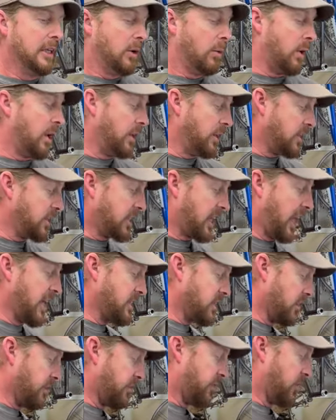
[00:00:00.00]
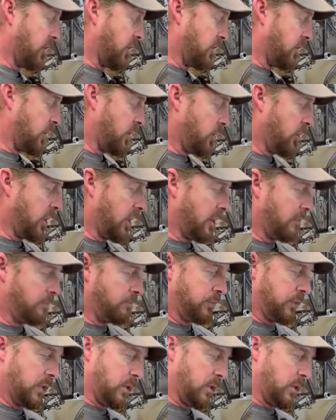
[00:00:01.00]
Well, this guy's in for a tune-up.